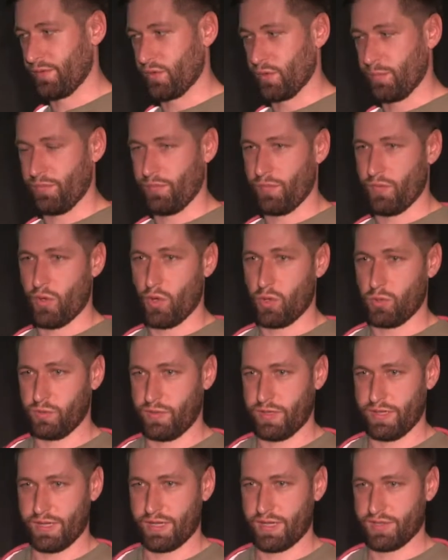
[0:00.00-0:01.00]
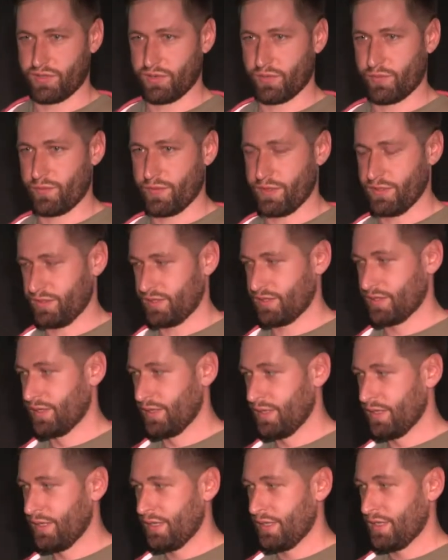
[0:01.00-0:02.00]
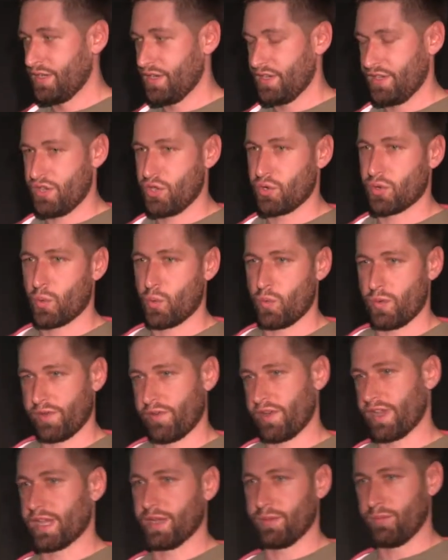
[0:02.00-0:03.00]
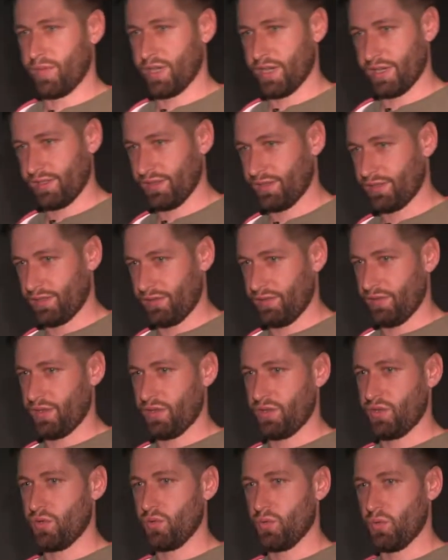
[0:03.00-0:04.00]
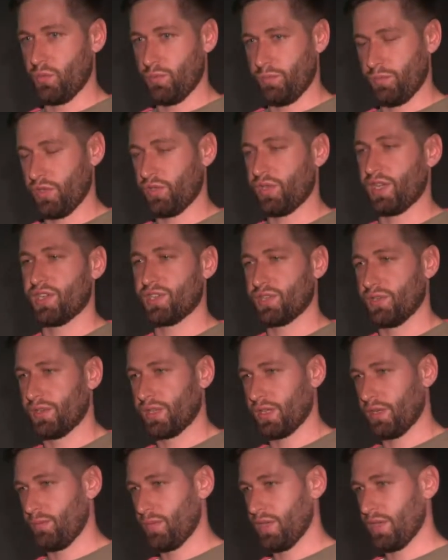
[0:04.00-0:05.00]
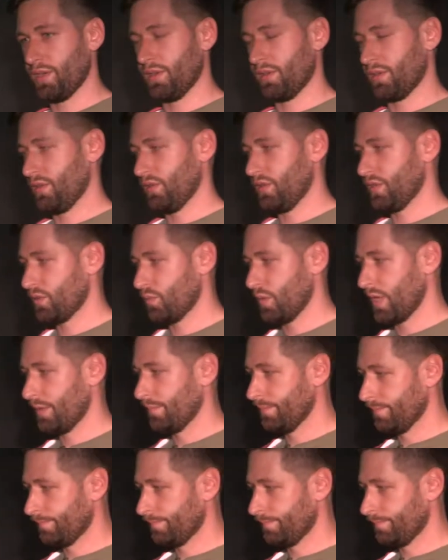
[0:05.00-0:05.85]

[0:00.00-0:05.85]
from all the other fields. The new query can be added, the new mutation can be added this way.